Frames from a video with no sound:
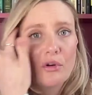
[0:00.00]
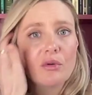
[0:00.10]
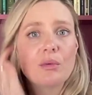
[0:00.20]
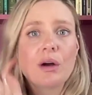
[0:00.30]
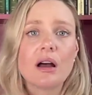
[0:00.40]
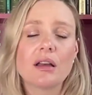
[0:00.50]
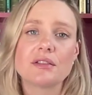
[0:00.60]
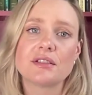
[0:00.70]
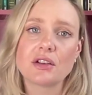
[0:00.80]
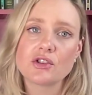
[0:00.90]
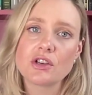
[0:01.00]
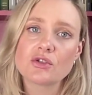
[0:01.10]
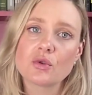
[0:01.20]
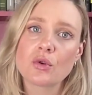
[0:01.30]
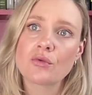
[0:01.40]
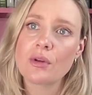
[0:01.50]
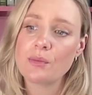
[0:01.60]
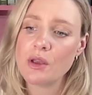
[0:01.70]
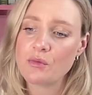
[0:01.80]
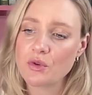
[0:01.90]
who were such extraordinary
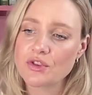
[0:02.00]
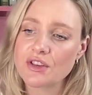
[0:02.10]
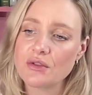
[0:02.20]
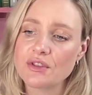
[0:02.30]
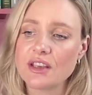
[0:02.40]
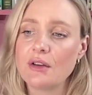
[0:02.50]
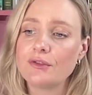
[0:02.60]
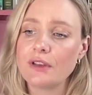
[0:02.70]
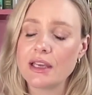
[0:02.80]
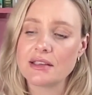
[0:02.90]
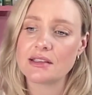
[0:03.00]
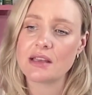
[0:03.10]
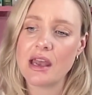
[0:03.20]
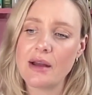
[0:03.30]
people, so selfless.